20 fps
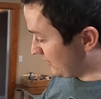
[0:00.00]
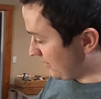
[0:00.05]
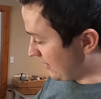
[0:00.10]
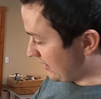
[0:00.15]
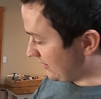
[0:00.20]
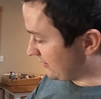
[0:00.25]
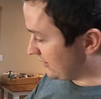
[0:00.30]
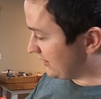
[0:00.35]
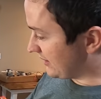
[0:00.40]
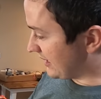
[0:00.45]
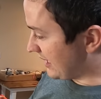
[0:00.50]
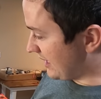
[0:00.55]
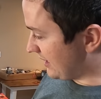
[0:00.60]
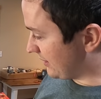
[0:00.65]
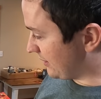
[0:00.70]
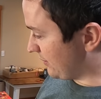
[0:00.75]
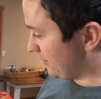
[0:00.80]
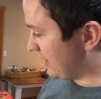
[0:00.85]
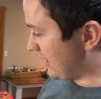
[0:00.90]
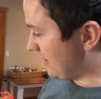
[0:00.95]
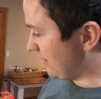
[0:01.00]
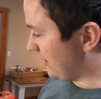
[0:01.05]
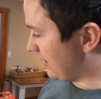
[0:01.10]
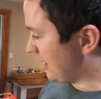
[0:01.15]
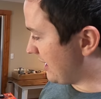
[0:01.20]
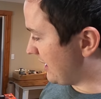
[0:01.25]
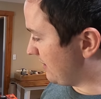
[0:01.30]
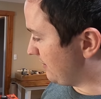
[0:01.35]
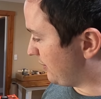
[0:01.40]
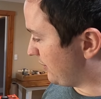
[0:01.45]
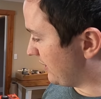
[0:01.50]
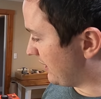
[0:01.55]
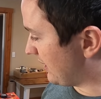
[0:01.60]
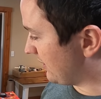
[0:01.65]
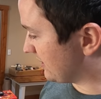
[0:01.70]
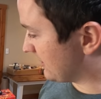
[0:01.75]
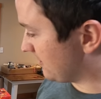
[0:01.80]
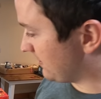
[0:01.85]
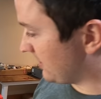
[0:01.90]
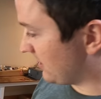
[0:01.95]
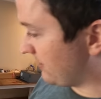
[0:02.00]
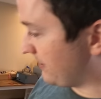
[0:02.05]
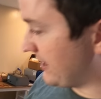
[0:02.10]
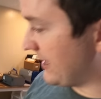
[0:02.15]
I'll just kind of go down the line and point out some of the